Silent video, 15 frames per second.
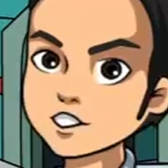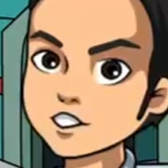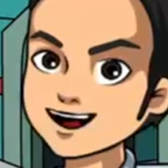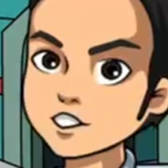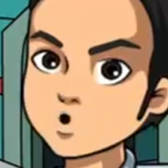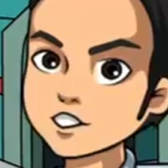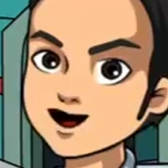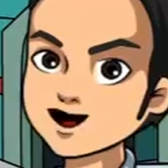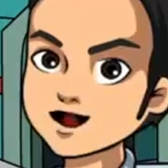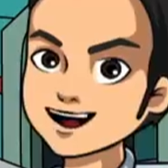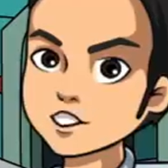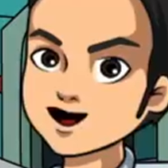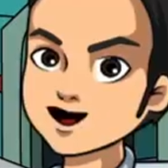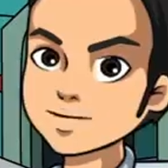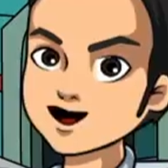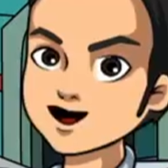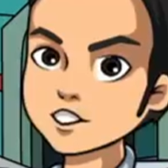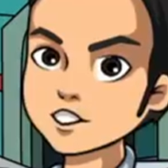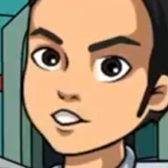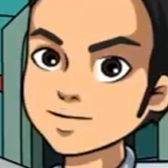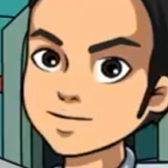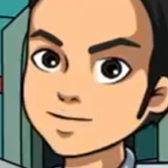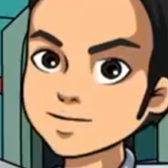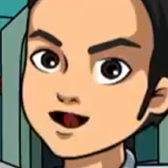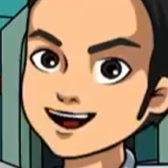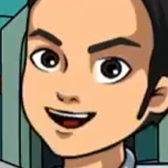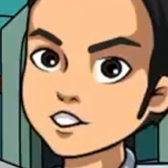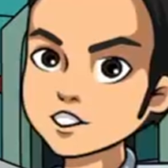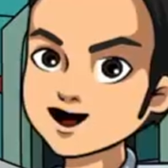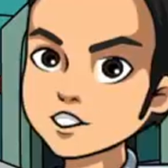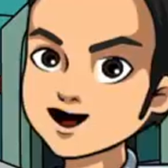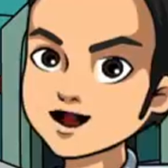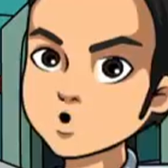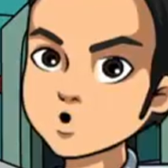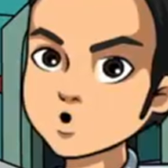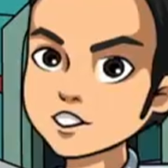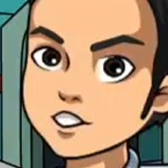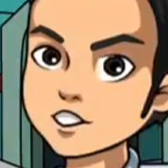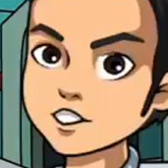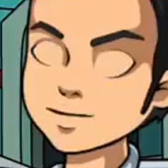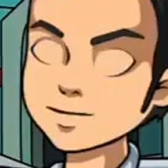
need to call nine one one. Let's take a look.